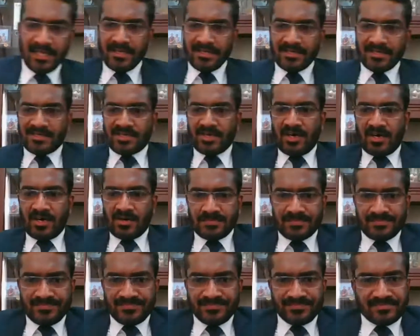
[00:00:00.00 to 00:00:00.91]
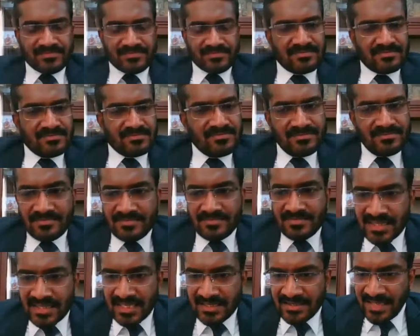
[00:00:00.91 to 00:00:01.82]
So
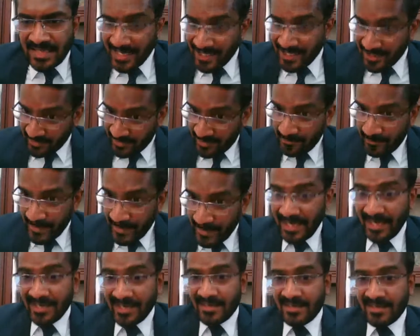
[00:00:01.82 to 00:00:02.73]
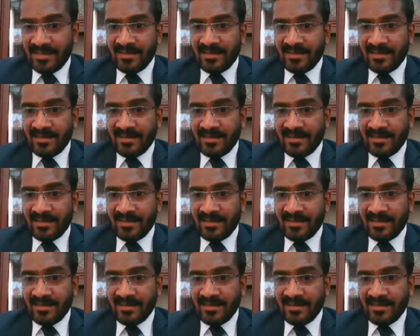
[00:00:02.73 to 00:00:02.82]
that's from me.